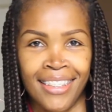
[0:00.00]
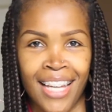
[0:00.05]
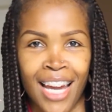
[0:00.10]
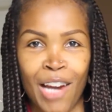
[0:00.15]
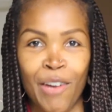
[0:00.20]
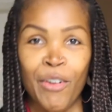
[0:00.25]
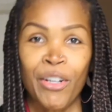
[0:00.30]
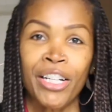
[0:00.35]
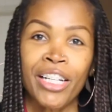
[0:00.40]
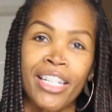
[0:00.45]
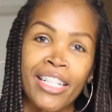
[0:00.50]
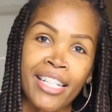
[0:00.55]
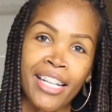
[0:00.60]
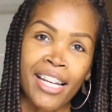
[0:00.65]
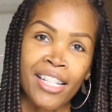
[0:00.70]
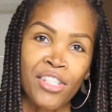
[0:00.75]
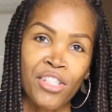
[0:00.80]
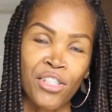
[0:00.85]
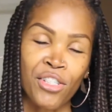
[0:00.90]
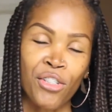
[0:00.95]
I work at
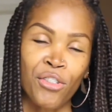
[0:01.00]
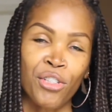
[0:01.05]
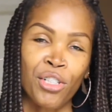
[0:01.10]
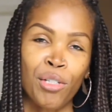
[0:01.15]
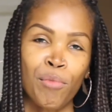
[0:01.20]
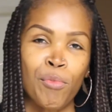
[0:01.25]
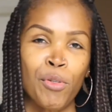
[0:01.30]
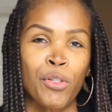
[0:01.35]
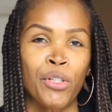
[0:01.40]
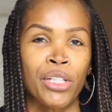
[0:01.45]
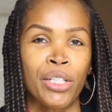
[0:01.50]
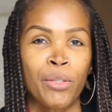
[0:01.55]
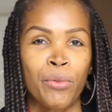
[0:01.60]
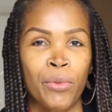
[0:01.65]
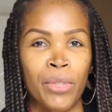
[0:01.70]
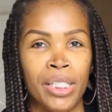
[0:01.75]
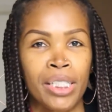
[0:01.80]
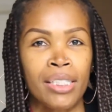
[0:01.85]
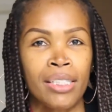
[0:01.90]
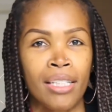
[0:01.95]
National Community
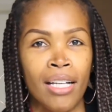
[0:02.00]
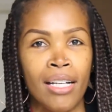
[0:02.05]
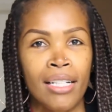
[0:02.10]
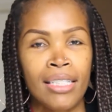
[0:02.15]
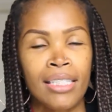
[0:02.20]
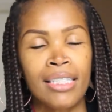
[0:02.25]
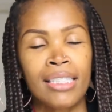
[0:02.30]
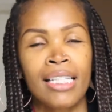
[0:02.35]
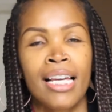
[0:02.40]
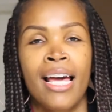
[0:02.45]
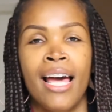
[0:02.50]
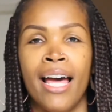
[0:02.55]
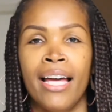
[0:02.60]
Renaissance,